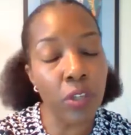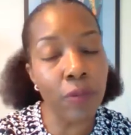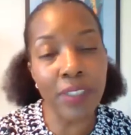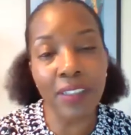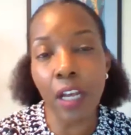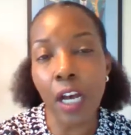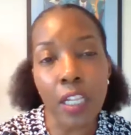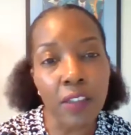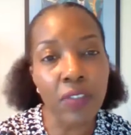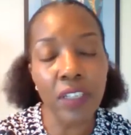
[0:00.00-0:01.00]
There have been
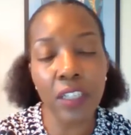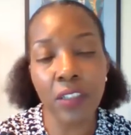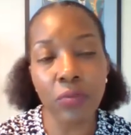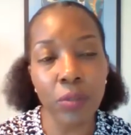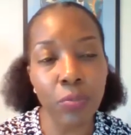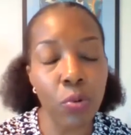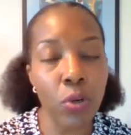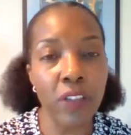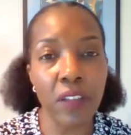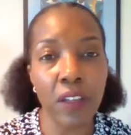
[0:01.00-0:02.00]
tons of studies and
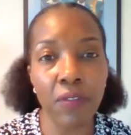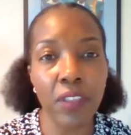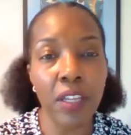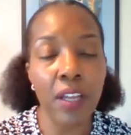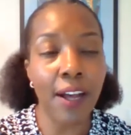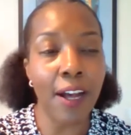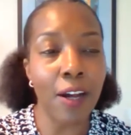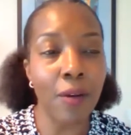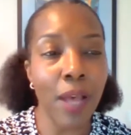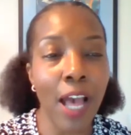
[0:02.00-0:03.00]
reports of
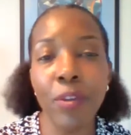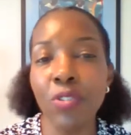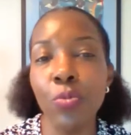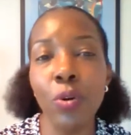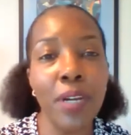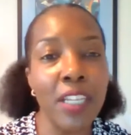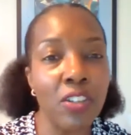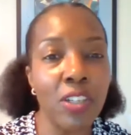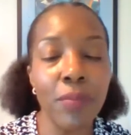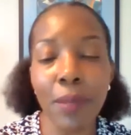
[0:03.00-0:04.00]
um, how much more money
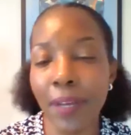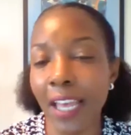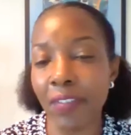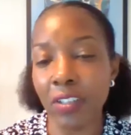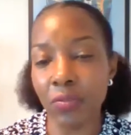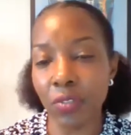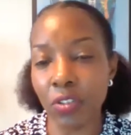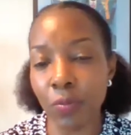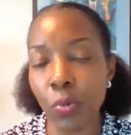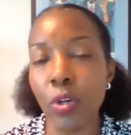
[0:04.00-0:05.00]
you can make by having a
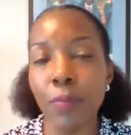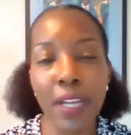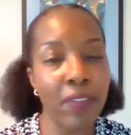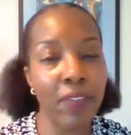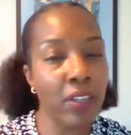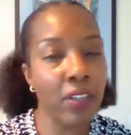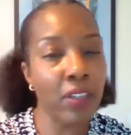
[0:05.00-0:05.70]
diverse board, by having a